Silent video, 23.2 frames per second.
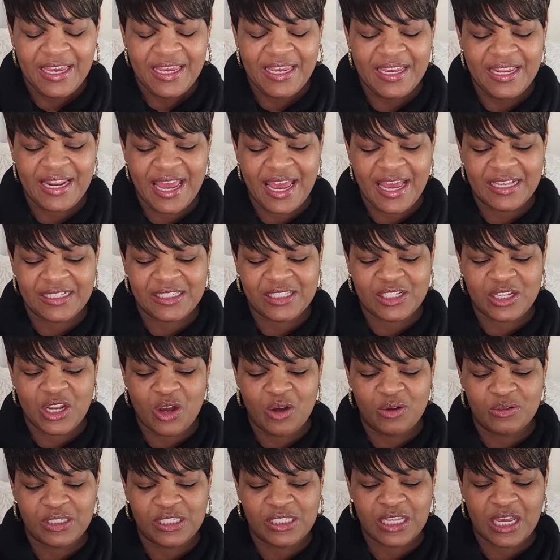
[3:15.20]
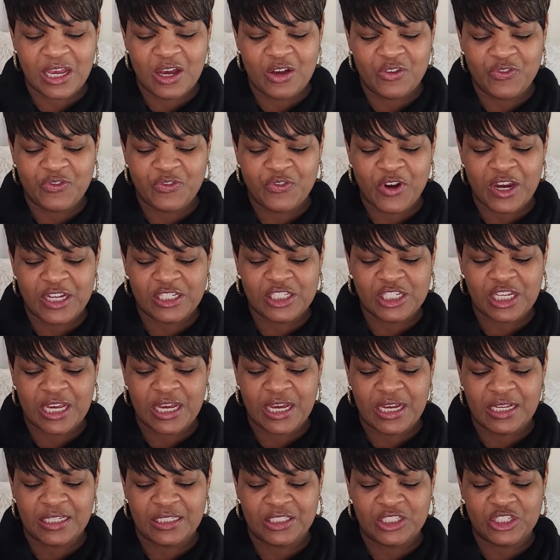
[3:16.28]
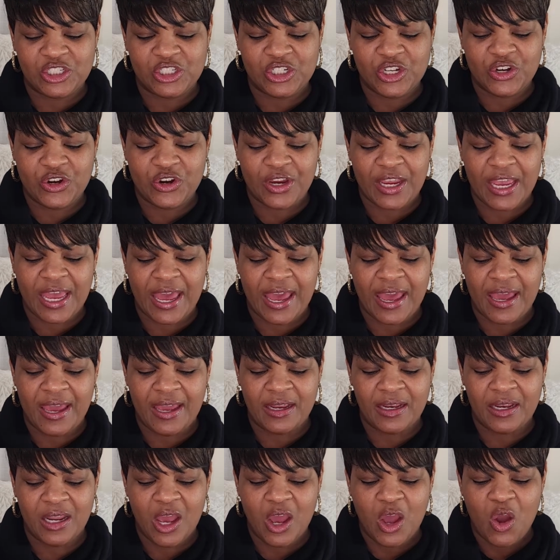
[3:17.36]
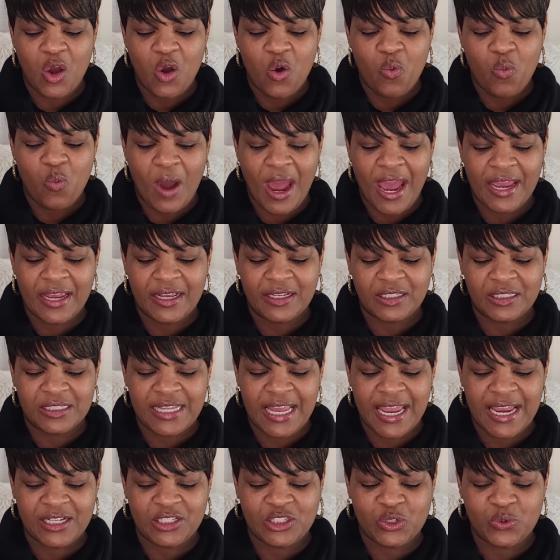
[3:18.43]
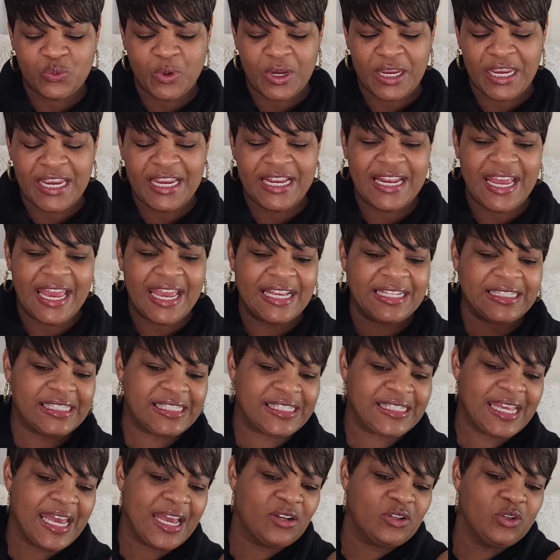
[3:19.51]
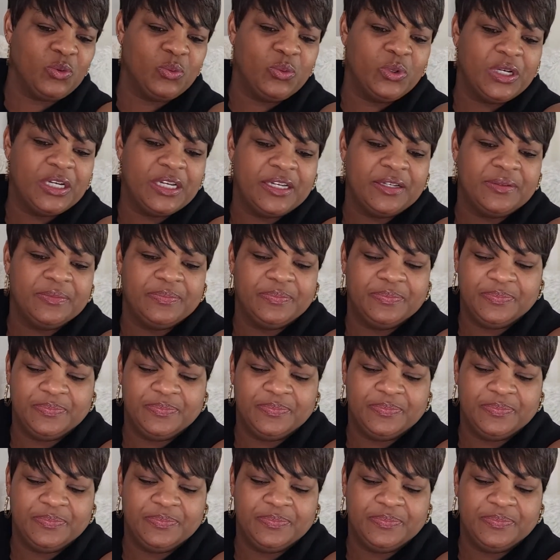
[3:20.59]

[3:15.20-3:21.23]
It has notes of fresh cut sugarcane, white nectarine, and sandalwood.